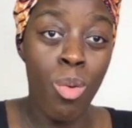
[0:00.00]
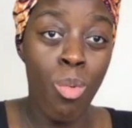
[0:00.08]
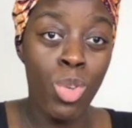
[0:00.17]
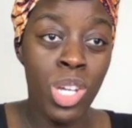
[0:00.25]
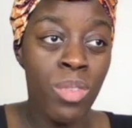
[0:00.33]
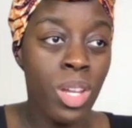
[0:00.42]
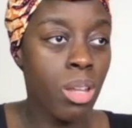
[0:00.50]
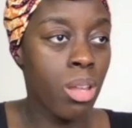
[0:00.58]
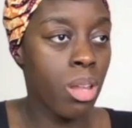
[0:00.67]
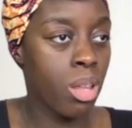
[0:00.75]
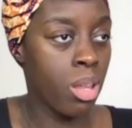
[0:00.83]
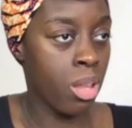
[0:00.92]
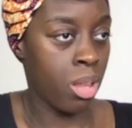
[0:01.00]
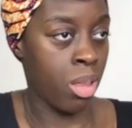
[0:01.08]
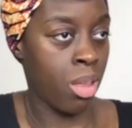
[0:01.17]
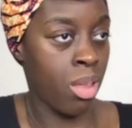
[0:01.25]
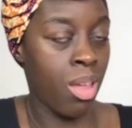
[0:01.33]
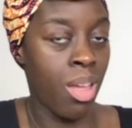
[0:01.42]
Would you ever
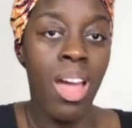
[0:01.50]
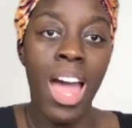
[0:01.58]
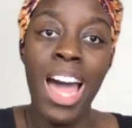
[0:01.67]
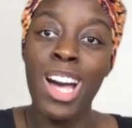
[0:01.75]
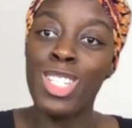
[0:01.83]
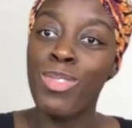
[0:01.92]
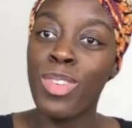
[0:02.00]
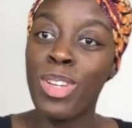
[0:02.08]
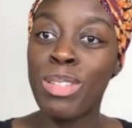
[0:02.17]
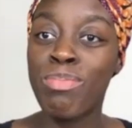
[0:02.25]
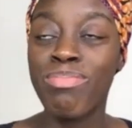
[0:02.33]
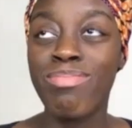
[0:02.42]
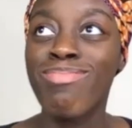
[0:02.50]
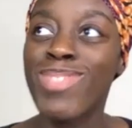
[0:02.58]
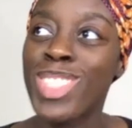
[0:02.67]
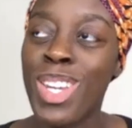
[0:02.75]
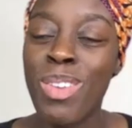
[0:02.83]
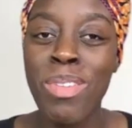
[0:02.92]
house phone?
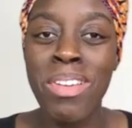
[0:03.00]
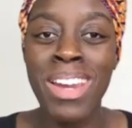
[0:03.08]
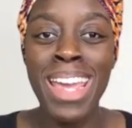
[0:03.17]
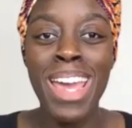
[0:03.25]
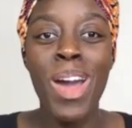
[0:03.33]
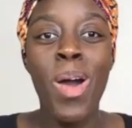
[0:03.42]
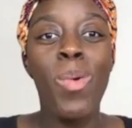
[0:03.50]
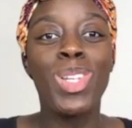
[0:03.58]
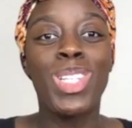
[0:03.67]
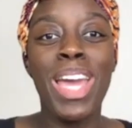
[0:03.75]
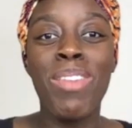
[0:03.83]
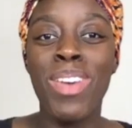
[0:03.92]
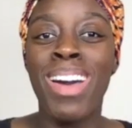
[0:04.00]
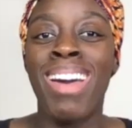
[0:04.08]
Don't worry. Would you ever